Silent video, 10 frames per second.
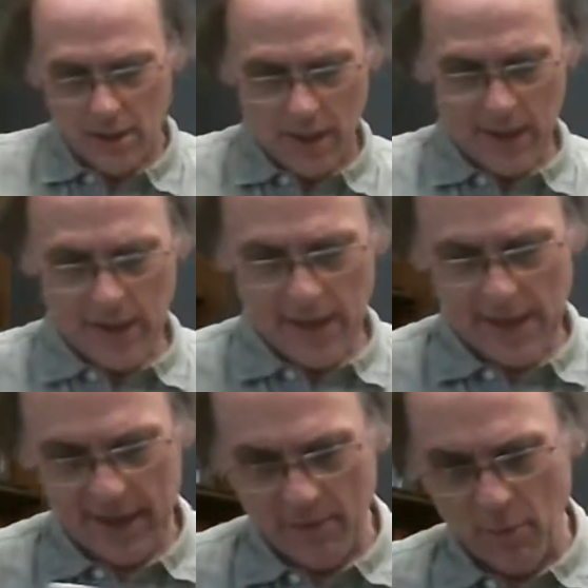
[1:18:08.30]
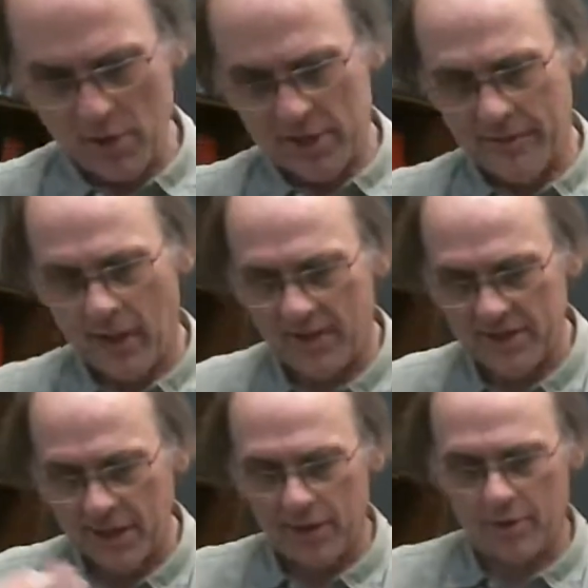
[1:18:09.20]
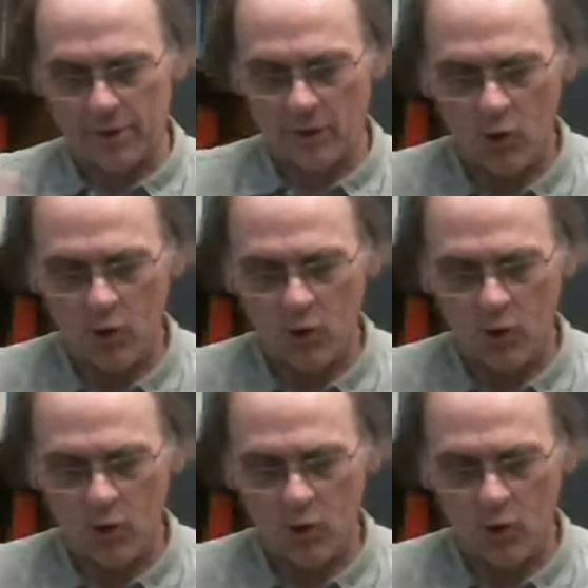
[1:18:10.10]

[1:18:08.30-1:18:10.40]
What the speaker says: in most of kind of a standard